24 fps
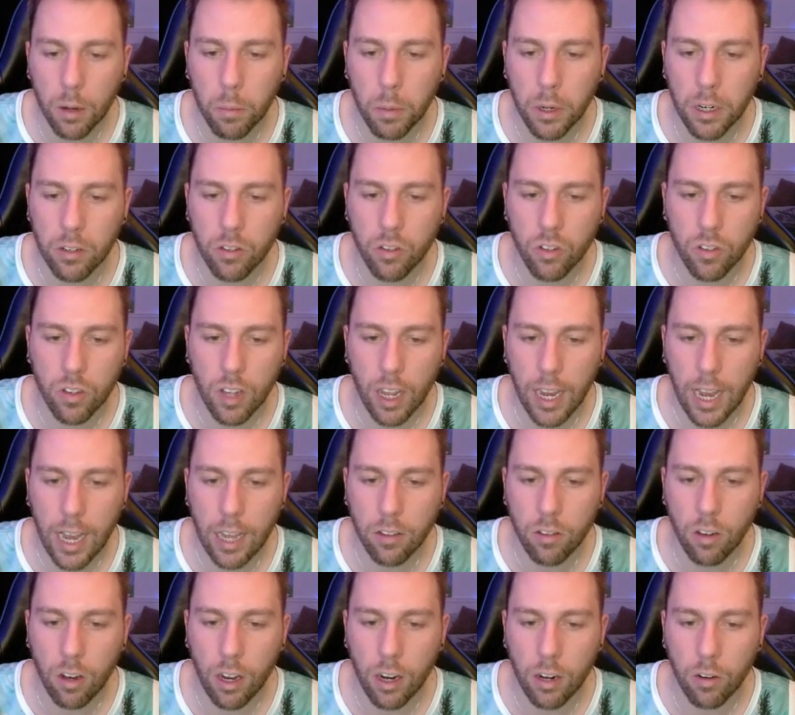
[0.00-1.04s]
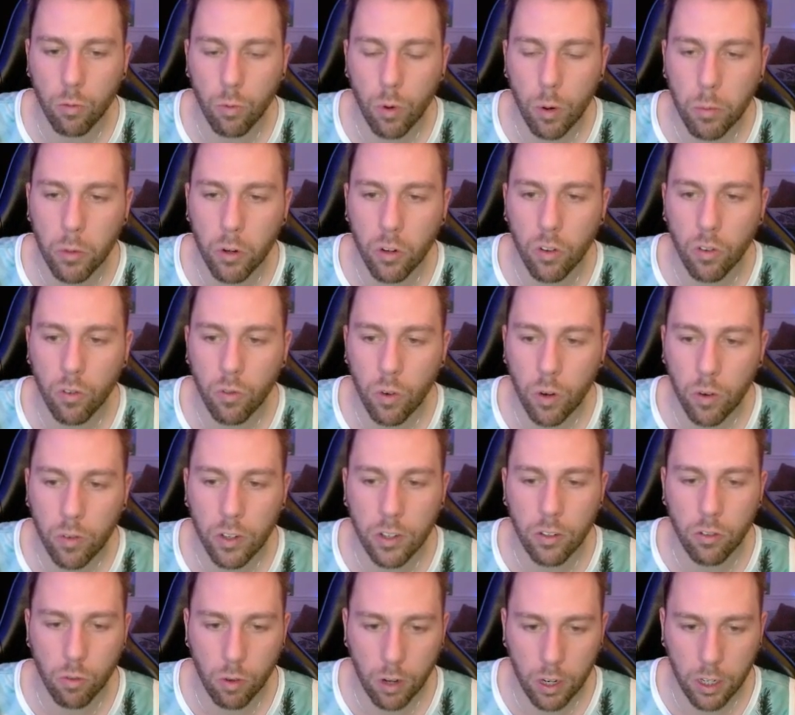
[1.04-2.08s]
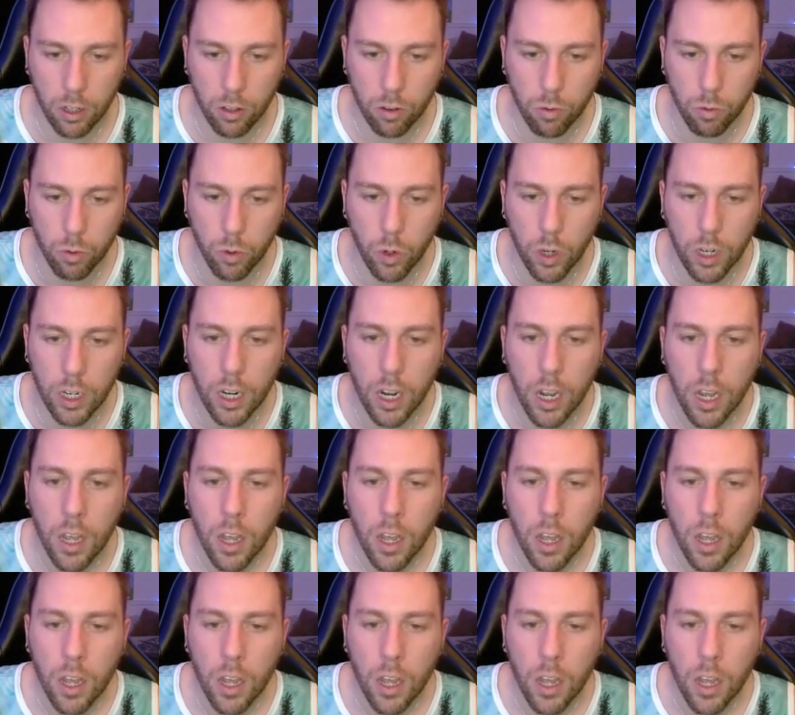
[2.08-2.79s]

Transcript: but it's just like has a lot of rivers running through it.